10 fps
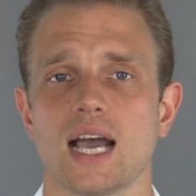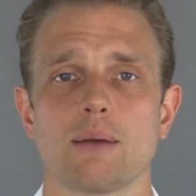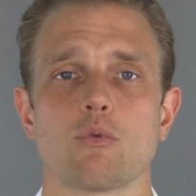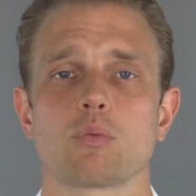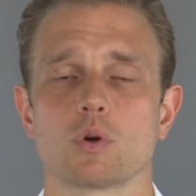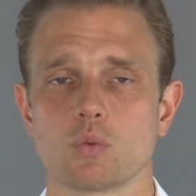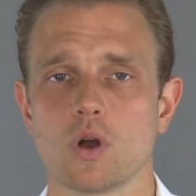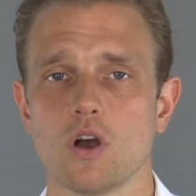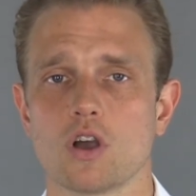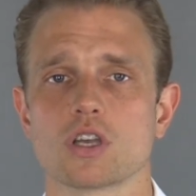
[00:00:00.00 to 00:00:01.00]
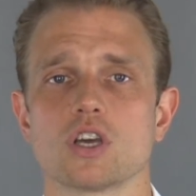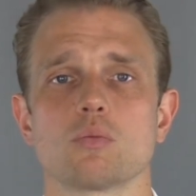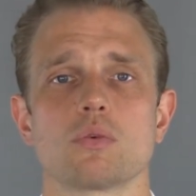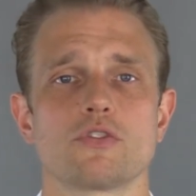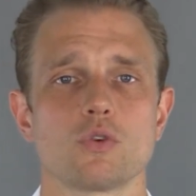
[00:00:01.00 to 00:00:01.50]
and what will work
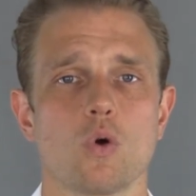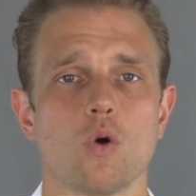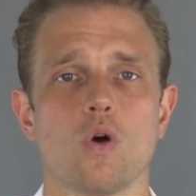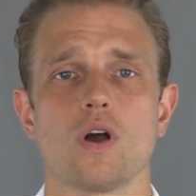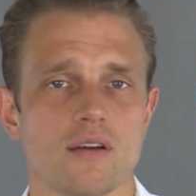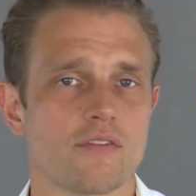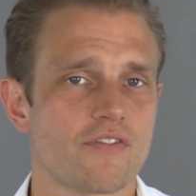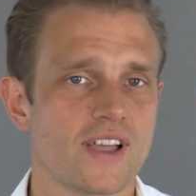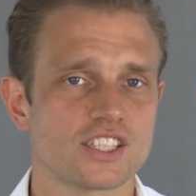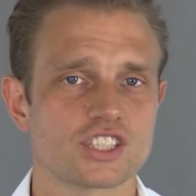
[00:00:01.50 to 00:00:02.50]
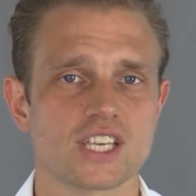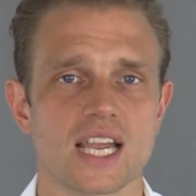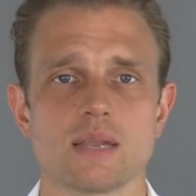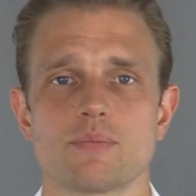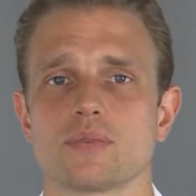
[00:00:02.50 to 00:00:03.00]
with your face
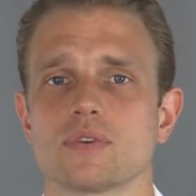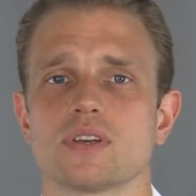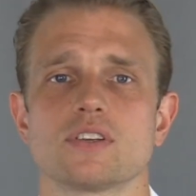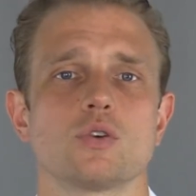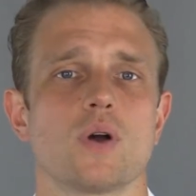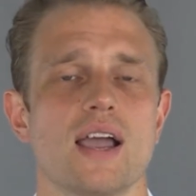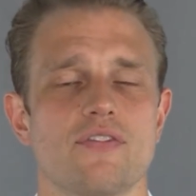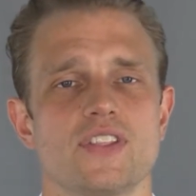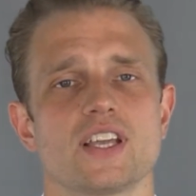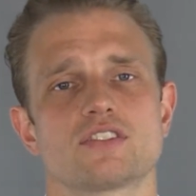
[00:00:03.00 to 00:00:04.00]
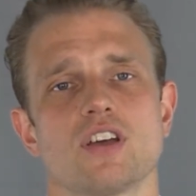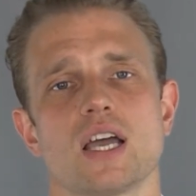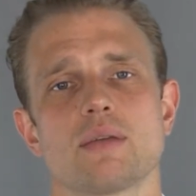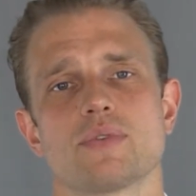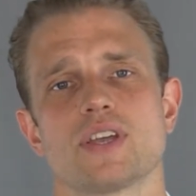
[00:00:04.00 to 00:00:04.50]
shape, your ethnic
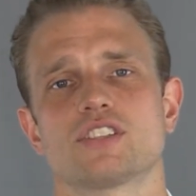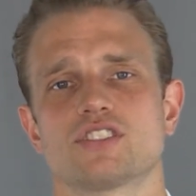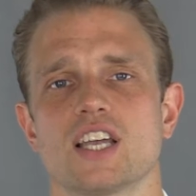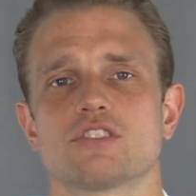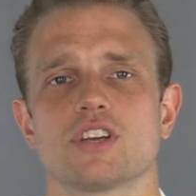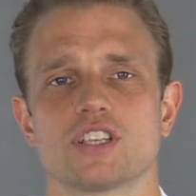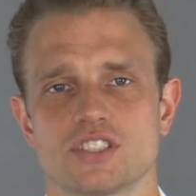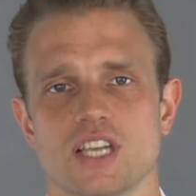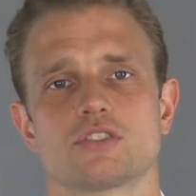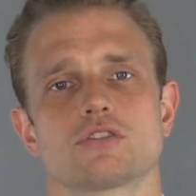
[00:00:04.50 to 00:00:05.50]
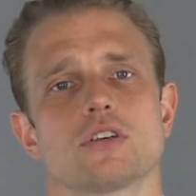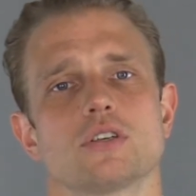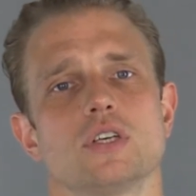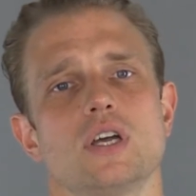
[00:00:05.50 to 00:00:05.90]
type, etc, etc.